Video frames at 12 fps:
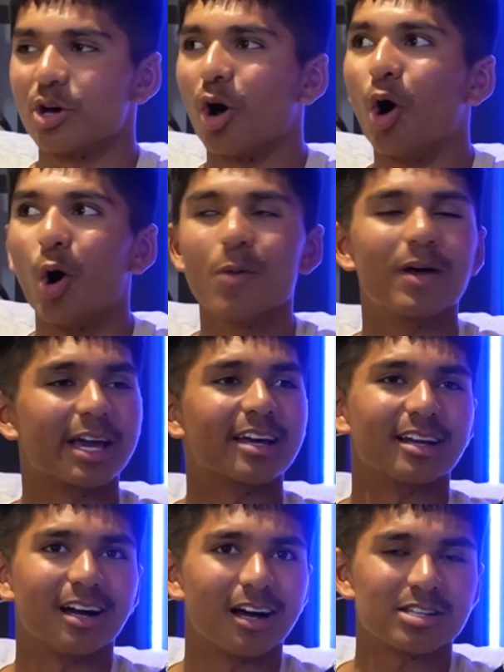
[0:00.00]
So I hope they get like
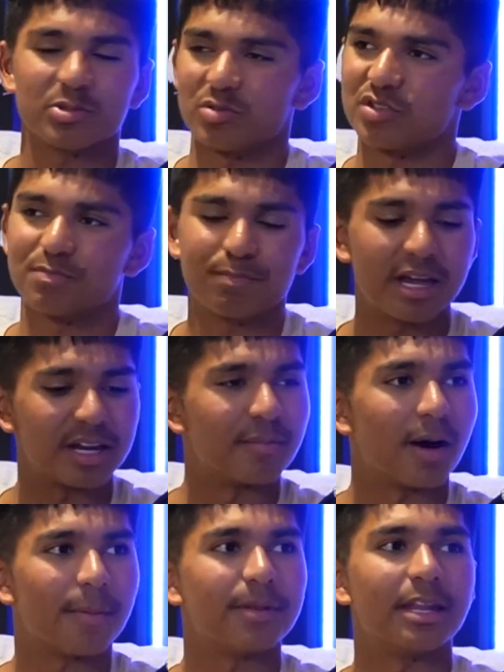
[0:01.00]
an Arsenal and just beat them
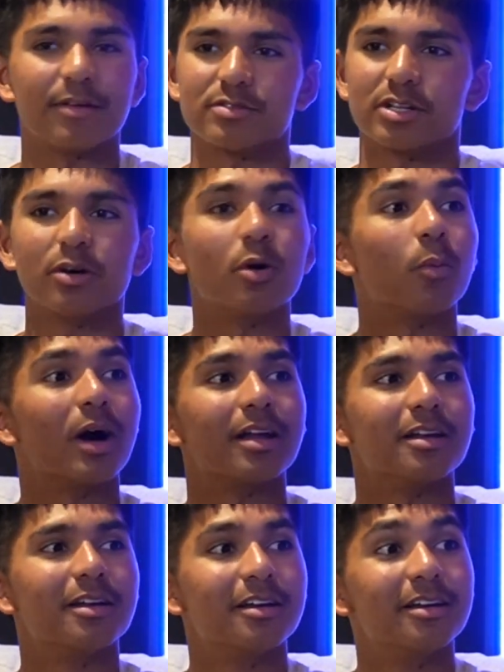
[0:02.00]
up, and then everyone's like, oh wait,
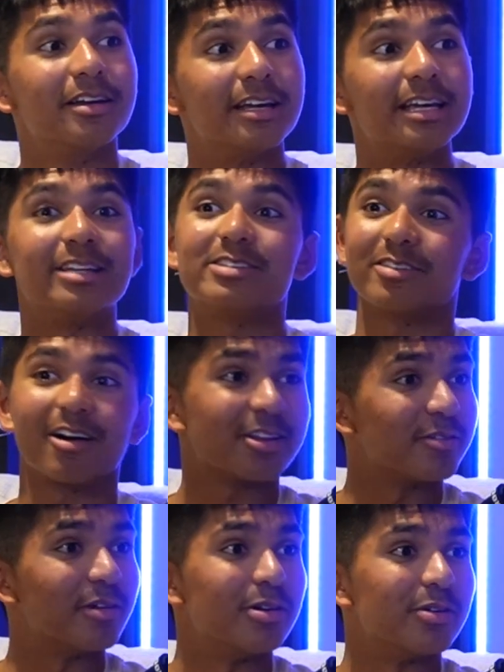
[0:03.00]
Inter are
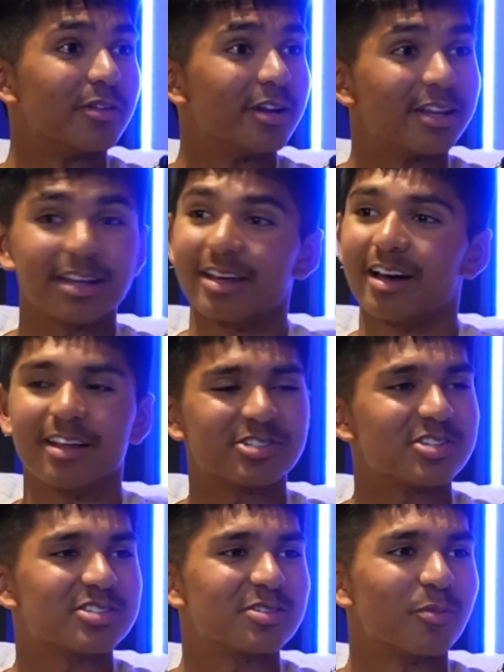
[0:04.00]
the real deal. They aren't
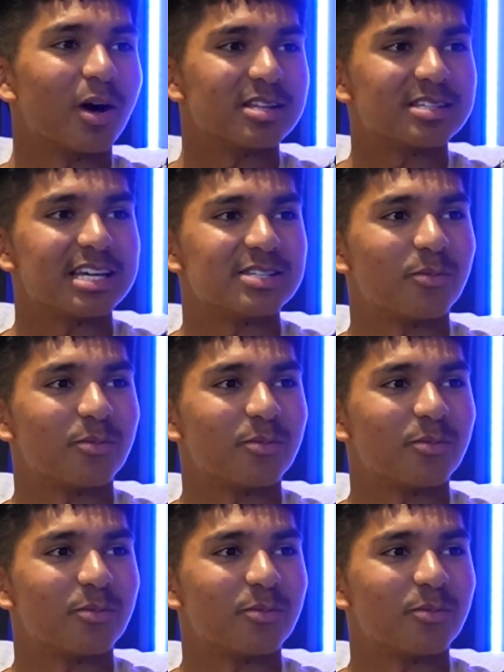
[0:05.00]
just one season.